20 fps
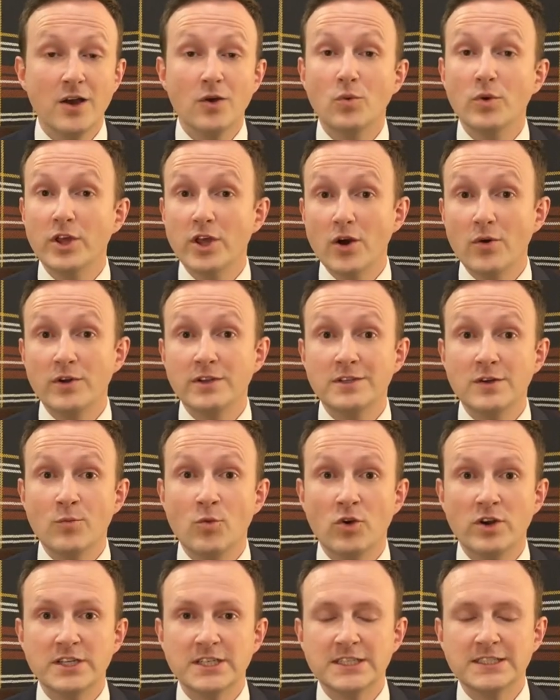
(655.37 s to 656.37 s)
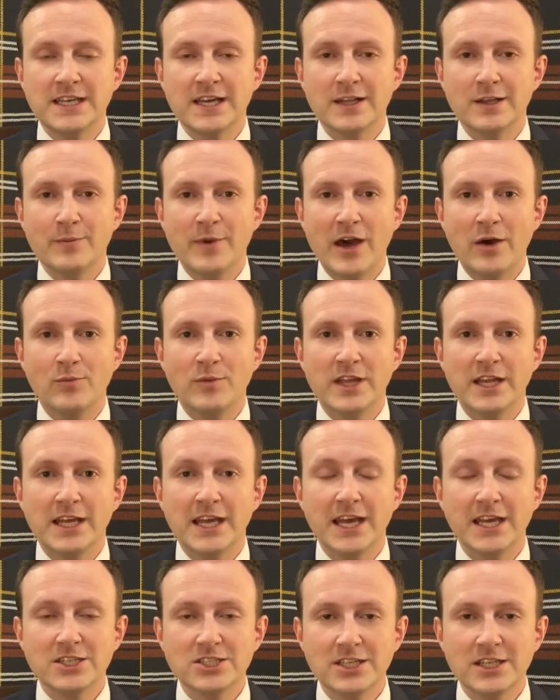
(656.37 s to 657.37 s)
We go into more detail about
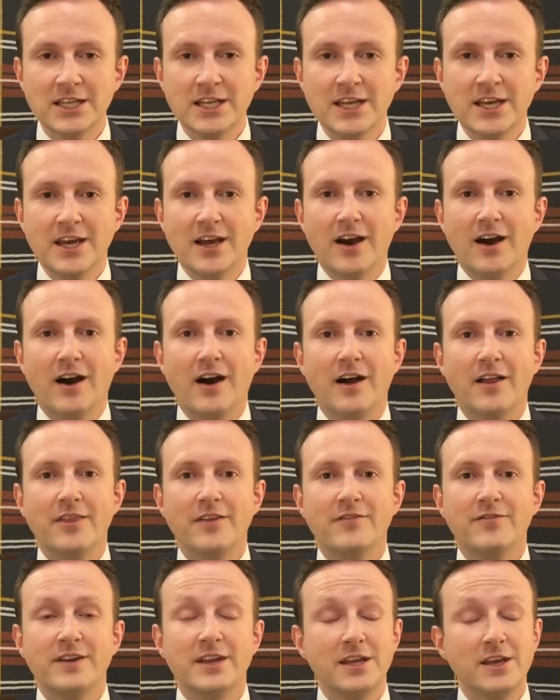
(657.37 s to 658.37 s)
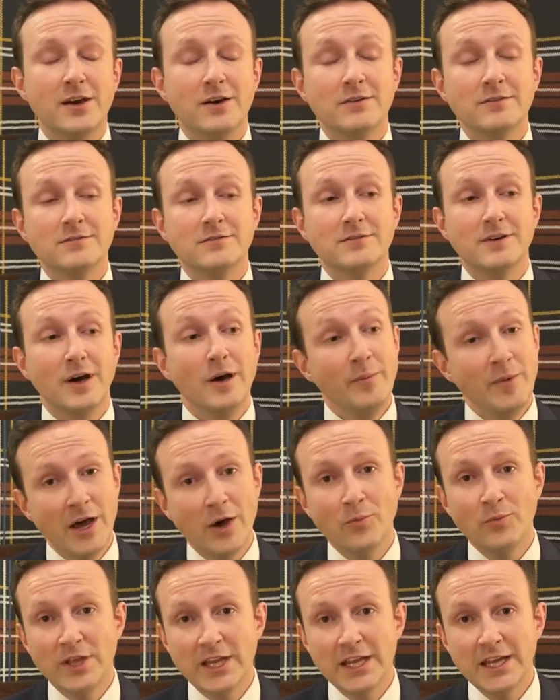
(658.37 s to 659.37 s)
mediation on the video
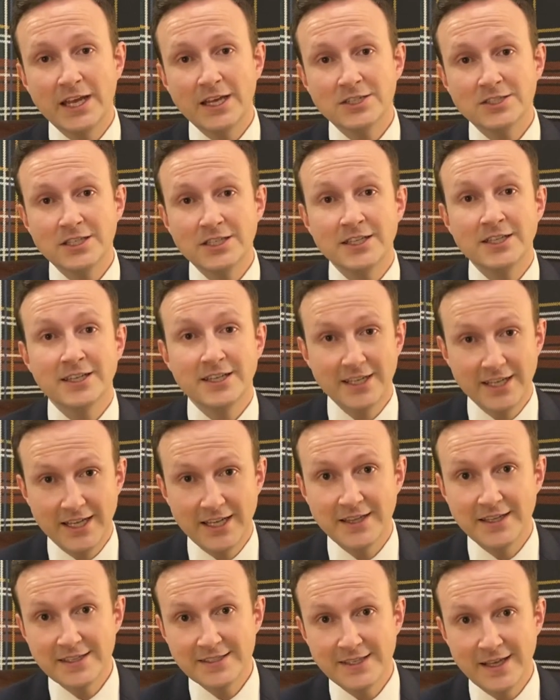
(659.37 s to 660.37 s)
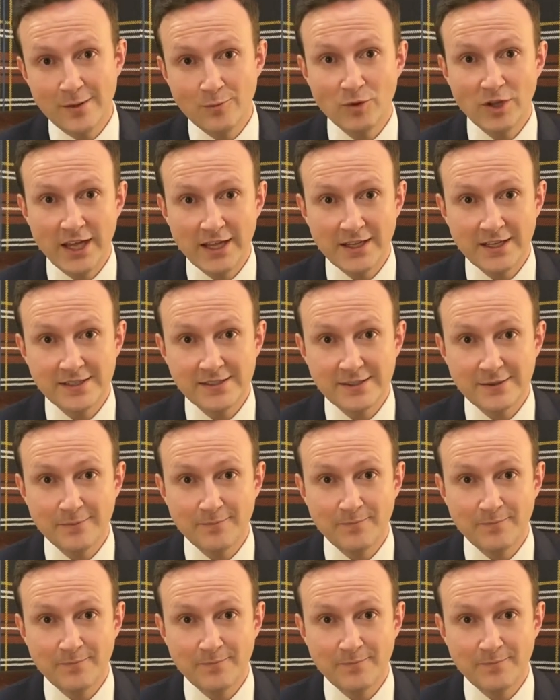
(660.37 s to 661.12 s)
about mediation in the same playlist.